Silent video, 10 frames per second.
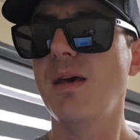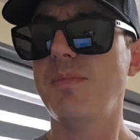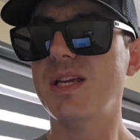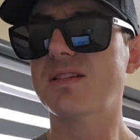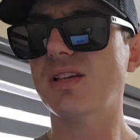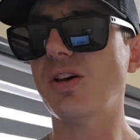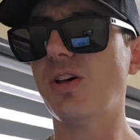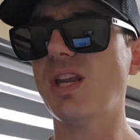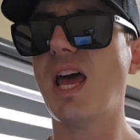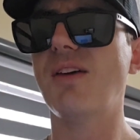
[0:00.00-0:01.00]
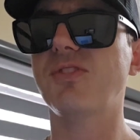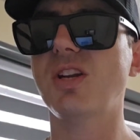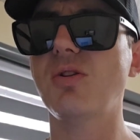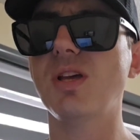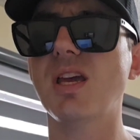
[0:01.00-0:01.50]
Basically, all you'd have
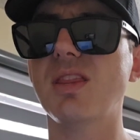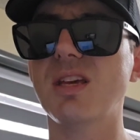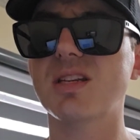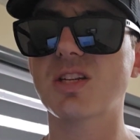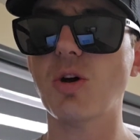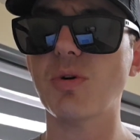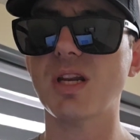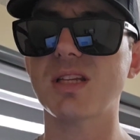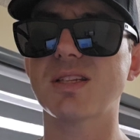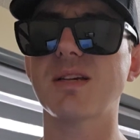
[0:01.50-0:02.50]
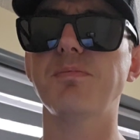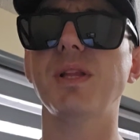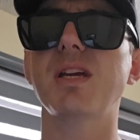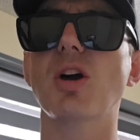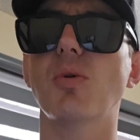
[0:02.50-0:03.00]
to do to get this token is
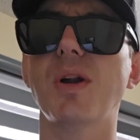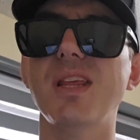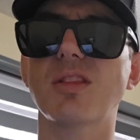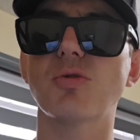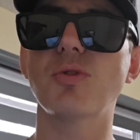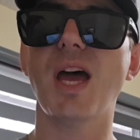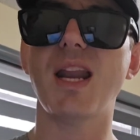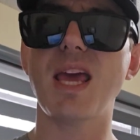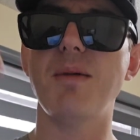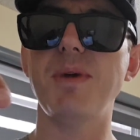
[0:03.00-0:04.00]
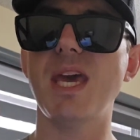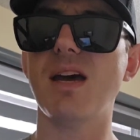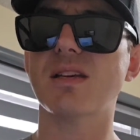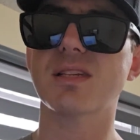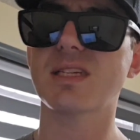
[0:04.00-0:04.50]
simply go right through that
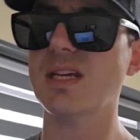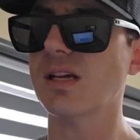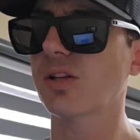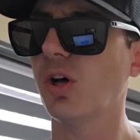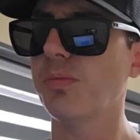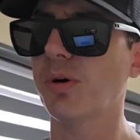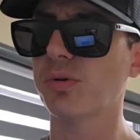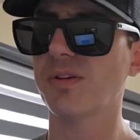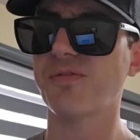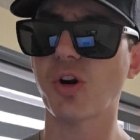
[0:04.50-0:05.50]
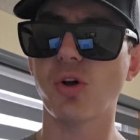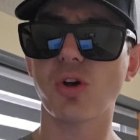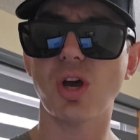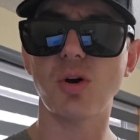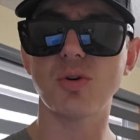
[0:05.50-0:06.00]
MEXC Global
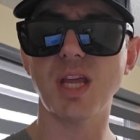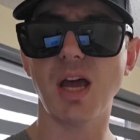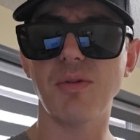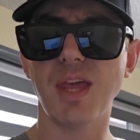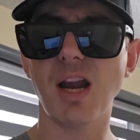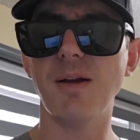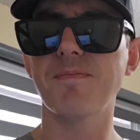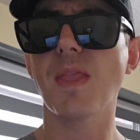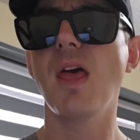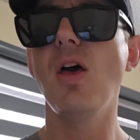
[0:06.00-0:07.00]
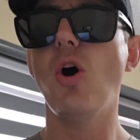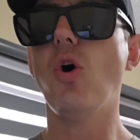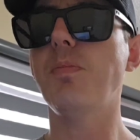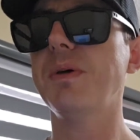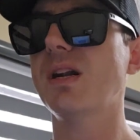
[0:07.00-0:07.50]
referral code down there,
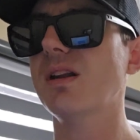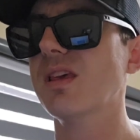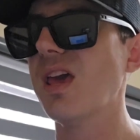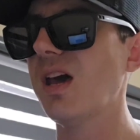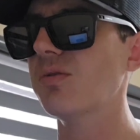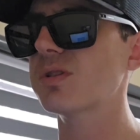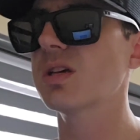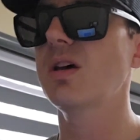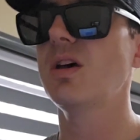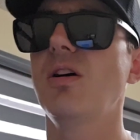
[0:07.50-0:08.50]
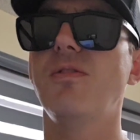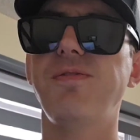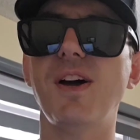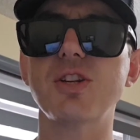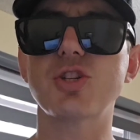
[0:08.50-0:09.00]
open an account,
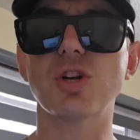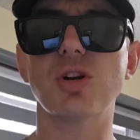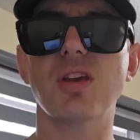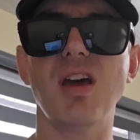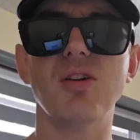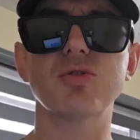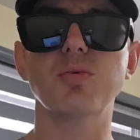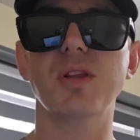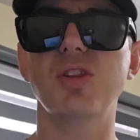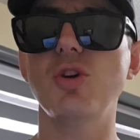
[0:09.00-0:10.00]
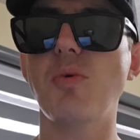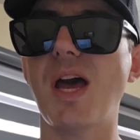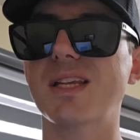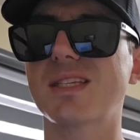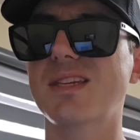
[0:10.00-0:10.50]
fund your account with
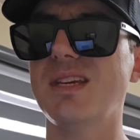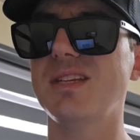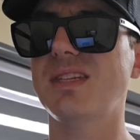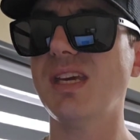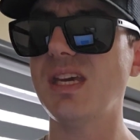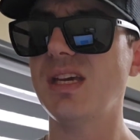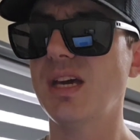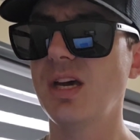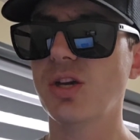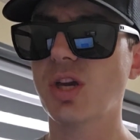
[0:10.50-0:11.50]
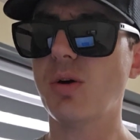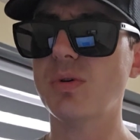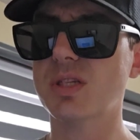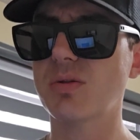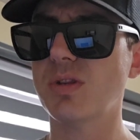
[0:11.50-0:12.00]
USDT,
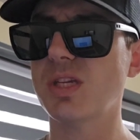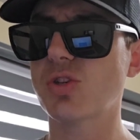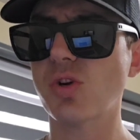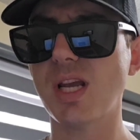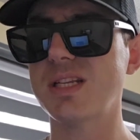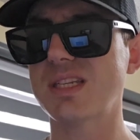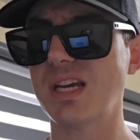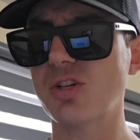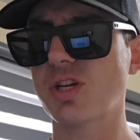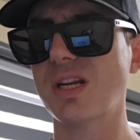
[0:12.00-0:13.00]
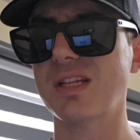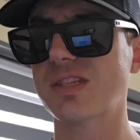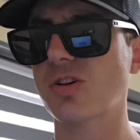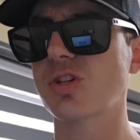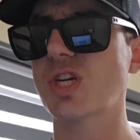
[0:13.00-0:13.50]
go into the trade section
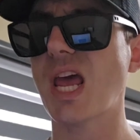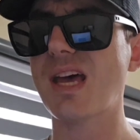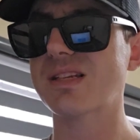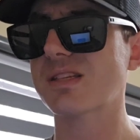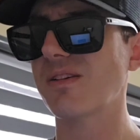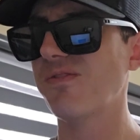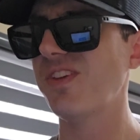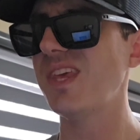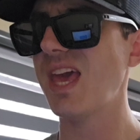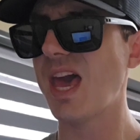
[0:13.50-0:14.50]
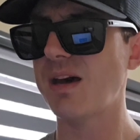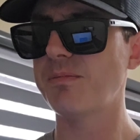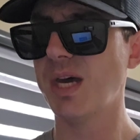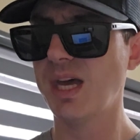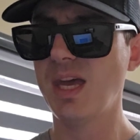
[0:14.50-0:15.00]
and search
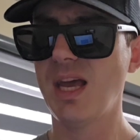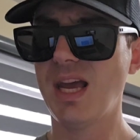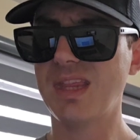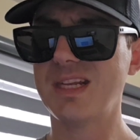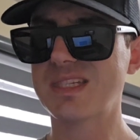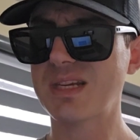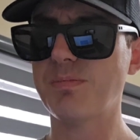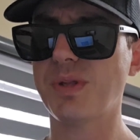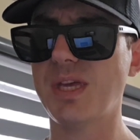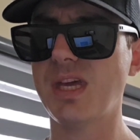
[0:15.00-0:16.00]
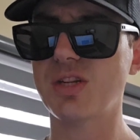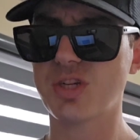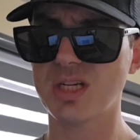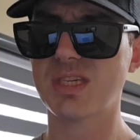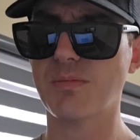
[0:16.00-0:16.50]
SVM, and then simply
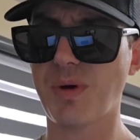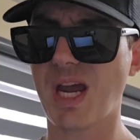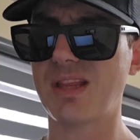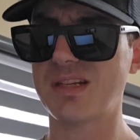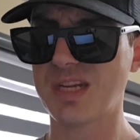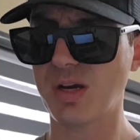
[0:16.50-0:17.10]
just buy the